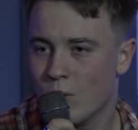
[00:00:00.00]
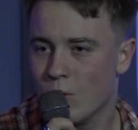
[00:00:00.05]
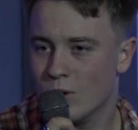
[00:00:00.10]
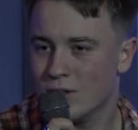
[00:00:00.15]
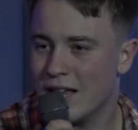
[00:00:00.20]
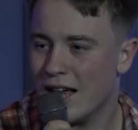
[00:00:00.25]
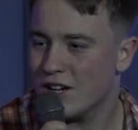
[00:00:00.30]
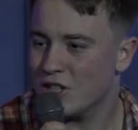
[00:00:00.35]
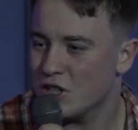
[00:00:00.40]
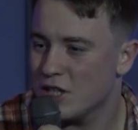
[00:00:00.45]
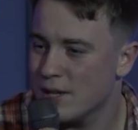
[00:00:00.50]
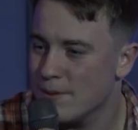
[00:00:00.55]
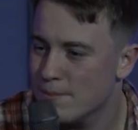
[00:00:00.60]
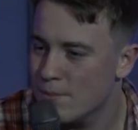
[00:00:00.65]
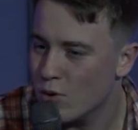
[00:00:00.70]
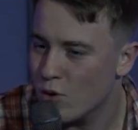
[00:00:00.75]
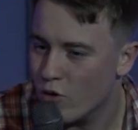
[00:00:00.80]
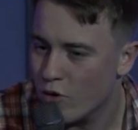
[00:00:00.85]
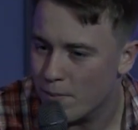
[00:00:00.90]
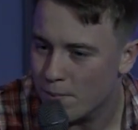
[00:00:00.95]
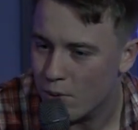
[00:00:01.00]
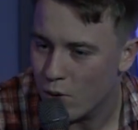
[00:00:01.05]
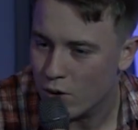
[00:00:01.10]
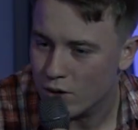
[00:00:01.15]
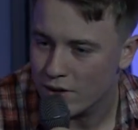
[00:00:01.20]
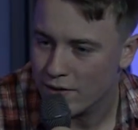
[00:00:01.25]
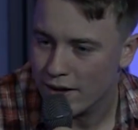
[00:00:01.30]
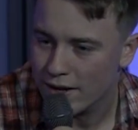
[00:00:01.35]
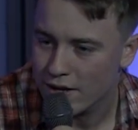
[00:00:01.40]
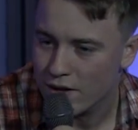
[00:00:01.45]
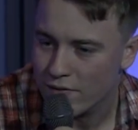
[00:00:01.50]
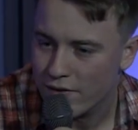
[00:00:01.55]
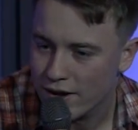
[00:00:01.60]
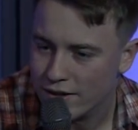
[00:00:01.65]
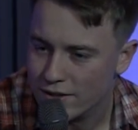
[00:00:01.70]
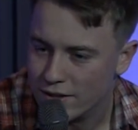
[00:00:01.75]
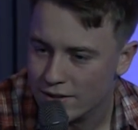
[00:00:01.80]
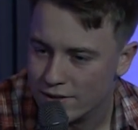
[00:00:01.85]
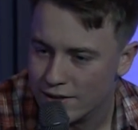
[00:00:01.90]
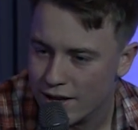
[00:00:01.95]
was actually more important than the
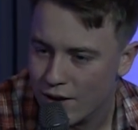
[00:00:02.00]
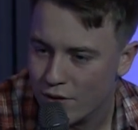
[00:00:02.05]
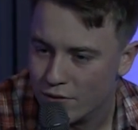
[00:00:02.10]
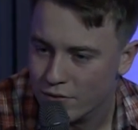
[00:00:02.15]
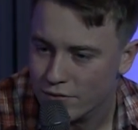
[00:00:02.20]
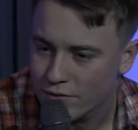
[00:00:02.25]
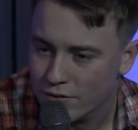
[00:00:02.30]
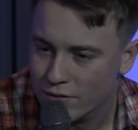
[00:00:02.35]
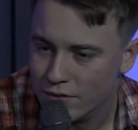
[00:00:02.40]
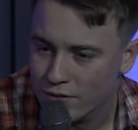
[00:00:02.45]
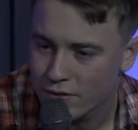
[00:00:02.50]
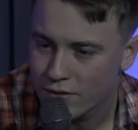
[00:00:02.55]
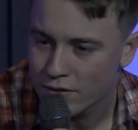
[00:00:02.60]
event itself?